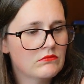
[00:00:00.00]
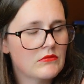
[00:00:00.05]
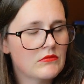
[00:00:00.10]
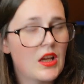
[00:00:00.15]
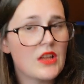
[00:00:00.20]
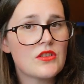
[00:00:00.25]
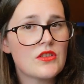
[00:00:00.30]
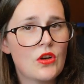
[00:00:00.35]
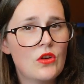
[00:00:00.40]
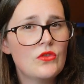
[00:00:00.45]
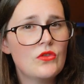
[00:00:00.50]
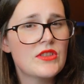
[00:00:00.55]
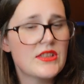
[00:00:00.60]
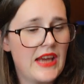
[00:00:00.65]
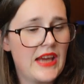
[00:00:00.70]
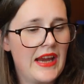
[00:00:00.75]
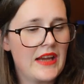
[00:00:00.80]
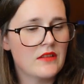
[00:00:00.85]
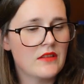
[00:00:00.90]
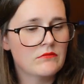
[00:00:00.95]
It's a whole
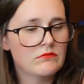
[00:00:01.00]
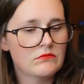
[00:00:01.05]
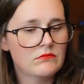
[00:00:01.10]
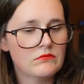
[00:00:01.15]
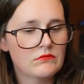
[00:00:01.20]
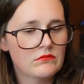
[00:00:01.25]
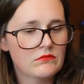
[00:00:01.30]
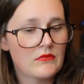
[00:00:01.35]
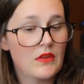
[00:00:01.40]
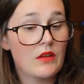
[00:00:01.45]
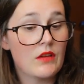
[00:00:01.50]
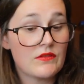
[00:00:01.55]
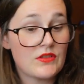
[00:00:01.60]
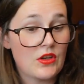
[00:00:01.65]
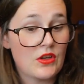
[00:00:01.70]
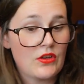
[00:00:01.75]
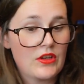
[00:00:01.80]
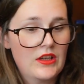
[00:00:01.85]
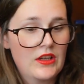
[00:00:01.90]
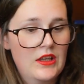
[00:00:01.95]
skein of
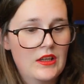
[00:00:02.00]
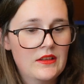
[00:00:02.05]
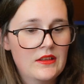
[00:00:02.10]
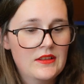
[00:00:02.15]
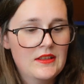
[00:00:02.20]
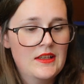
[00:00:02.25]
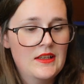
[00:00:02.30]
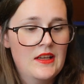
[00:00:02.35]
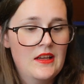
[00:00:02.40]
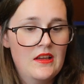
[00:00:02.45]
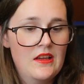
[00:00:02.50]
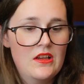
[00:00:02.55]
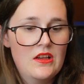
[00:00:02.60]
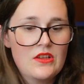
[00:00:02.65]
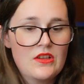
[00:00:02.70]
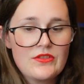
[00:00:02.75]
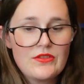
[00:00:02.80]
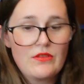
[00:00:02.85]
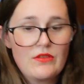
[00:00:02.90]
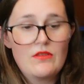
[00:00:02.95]
stock yarn.
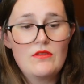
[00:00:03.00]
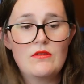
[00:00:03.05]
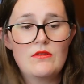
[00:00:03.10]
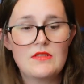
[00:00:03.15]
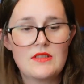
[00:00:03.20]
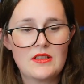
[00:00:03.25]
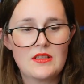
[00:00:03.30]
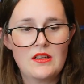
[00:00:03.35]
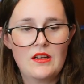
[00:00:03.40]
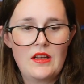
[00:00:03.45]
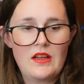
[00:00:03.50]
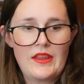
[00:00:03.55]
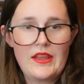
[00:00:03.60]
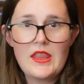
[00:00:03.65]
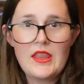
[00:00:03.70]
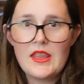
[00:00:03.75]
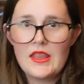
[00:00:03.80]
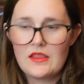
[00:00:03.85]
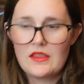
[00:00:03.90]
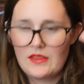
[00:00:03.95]
So those, I
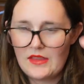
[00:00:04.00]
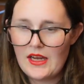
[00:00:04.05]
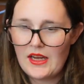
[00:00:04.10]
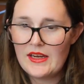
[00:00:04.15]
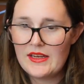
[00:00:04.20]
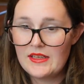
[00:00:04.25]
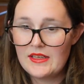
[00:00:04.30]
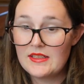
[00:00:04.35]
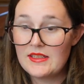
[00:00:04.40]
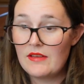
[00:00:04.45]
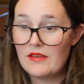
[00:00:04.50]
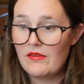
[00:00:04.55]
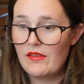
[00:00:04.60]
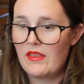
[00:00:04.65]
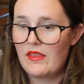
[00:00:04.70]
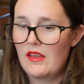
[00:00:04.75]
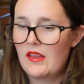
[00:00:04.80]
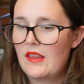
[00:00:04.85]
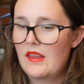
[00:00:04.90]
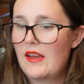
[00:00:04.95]
think that is
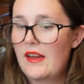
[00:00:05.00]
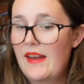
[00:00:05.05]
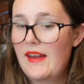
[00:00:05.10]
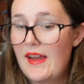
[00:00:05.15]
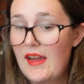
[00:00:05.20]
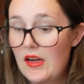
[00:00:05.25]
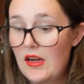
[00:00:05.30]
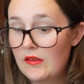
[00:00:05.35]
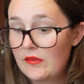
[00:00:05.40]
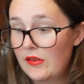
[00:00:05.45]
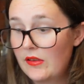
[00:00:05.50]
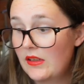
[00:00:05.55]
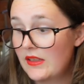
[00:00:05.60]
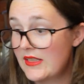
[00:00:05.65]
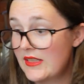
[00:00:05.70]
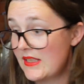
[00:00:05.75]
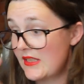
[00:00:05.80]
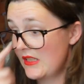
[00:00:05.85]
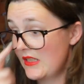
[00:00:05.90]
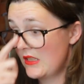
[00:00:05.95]
everything that I have
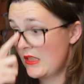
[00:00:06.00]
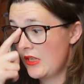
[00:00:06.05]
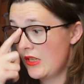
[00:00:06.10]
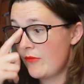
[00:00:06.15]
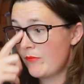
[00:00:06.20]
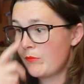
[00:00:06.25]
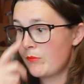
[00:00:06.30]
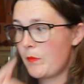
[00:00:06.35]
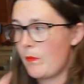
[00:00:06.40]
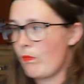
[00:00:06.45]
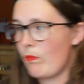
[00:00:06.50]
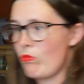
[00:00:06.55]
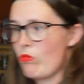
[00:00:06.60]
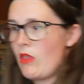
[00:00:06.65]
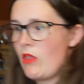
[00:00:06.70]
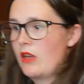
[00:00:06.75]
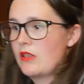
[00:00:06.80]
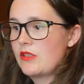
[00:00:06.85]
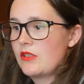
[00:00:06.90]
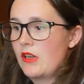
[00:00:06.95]
listed.
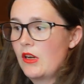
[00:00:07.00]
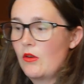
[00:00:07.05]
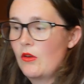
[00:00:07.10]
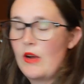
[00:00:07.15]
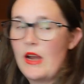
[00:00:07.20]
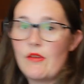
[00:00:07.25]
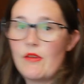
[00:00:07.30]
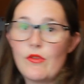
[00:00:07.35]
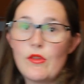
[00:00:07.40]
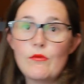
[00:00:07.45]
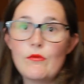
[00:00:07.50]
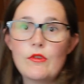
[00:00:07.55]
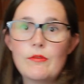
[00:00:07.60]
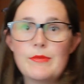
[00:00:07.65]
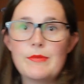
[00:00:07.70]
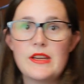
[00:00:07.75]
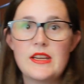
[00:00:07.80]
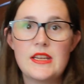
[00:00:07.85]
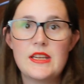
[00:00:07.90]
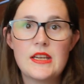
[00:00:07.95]
So everything will
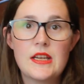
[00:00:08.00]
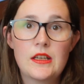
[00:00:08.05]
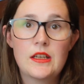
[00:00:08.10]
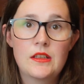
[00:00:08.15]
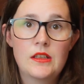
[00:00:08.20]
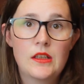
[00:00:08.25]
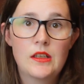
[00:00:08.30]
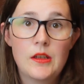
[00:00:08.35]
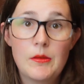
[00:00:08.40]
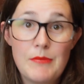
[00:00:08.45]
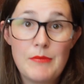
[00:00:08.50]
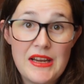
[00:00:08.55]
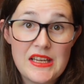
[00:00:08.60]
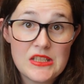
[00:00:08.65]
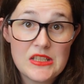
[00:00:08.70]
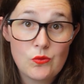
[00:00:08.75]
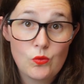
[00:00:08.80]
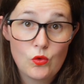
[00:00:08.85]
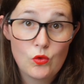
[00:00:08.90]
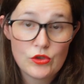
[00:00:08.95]
be
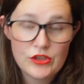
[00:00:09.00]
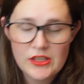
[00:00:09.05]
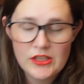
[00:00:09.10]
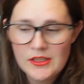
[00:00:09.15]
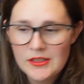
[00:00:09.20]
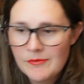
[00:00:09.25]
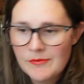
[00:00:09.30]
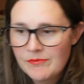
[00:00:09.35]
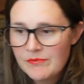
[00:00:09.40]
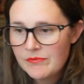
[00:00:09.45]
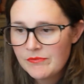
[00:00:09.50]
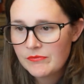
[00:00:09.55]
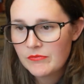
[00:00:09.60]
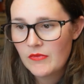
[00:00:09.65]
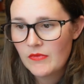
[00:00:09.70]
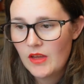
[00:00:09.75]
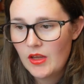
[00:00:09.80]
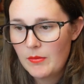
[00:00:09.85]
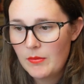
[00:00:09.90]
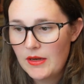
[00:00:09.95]
made to order,
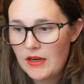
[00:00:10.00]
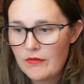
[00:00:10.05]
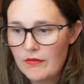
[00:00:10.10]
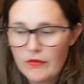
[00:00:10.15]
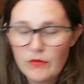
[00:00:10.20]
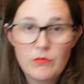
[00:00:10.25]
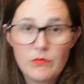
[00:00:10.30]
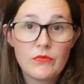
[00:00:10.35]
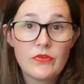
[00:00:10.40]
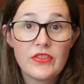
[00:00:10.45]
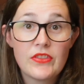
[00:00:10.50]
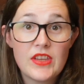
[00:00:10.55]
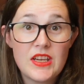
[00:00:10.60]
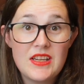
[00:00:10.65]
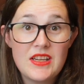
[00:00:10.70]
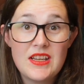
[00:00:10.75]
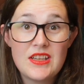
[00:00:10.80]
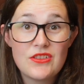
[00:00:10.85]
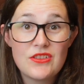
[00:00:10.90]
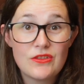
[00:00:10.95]
apart from the
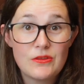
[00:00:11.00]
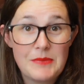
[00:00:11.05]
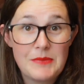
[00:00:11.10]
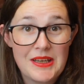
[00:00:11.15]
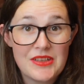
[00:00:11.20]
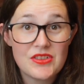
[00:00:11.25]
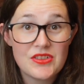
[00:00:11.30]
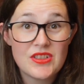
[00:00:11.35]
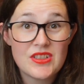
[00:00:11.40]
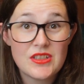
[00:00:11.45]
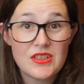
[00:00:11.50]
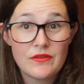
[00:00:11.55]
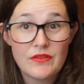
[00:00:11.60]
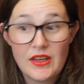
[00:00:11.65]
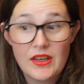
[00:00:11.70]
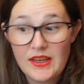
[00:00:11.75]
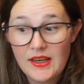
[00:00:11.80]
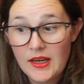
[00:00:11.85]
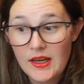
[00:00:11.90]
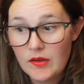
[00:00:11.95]
initial batch of stuff
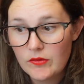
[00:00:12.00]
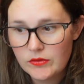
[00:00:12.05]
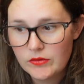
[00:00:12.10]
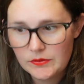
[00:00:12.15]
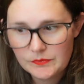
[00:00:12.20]
that I have